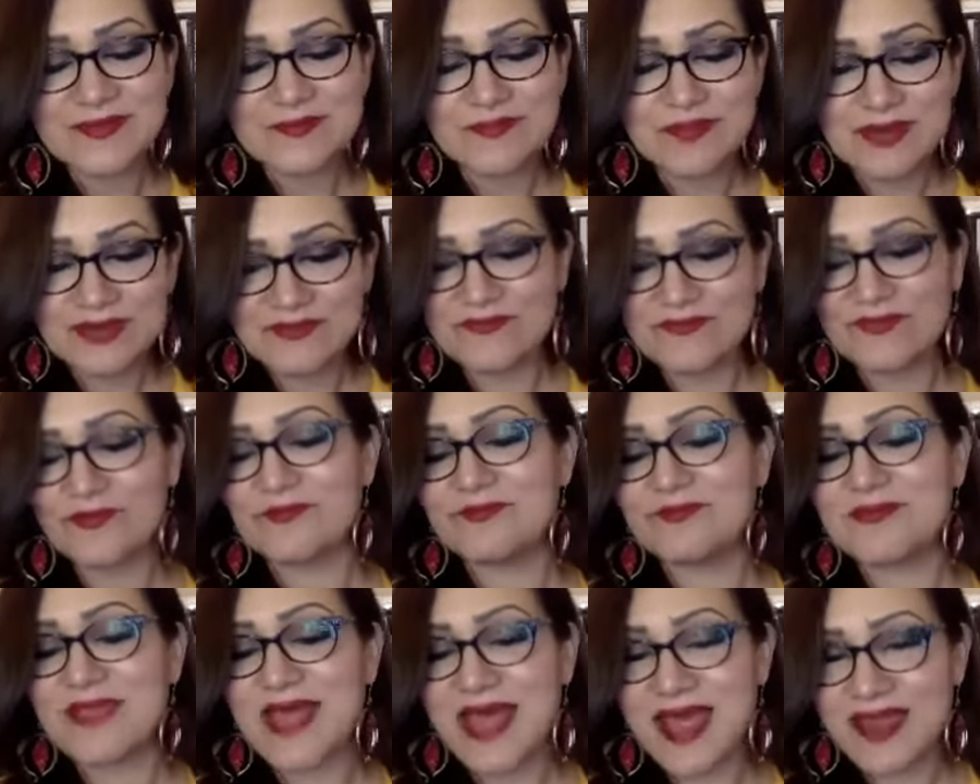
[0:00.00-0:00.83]
But
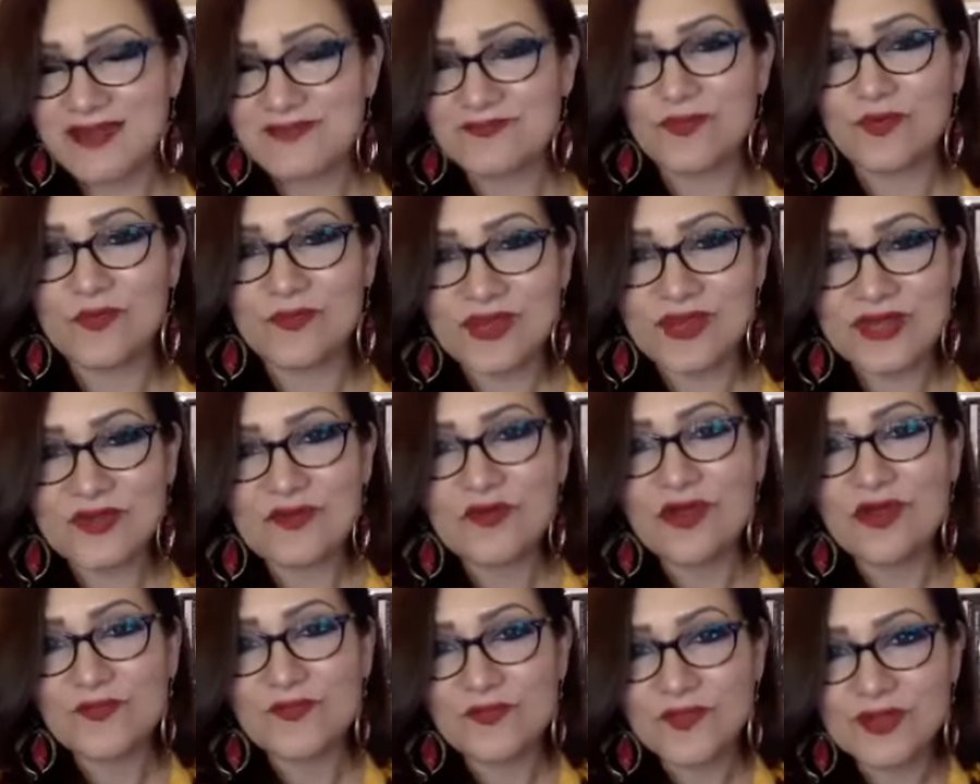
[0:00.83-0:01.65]
from that moment
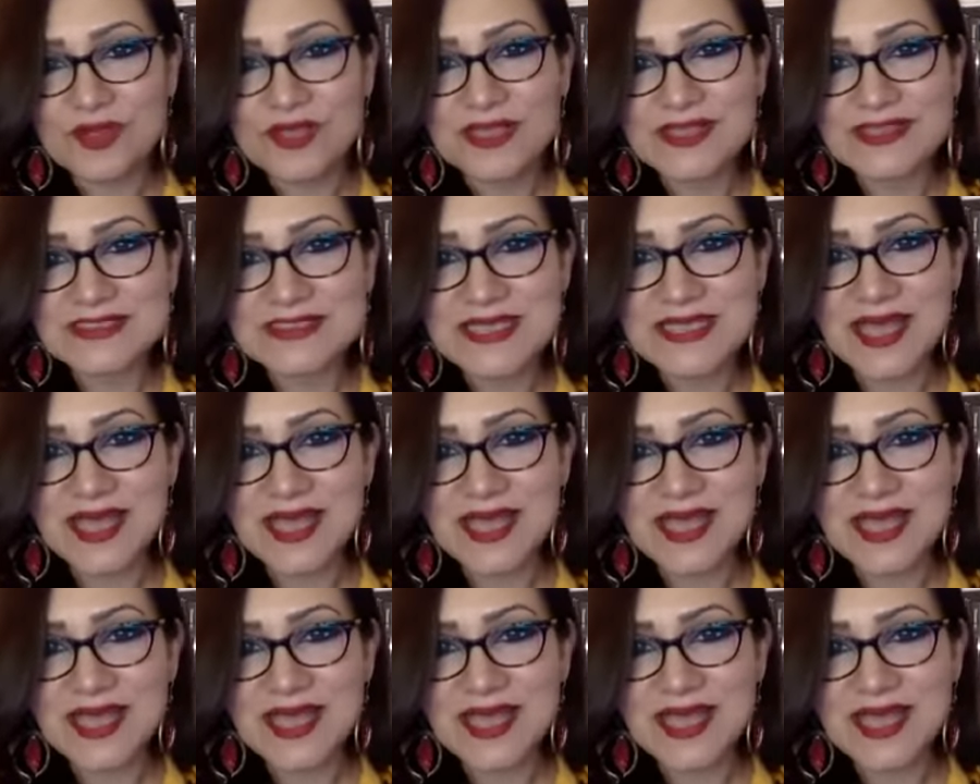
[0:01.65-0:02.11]
onwards,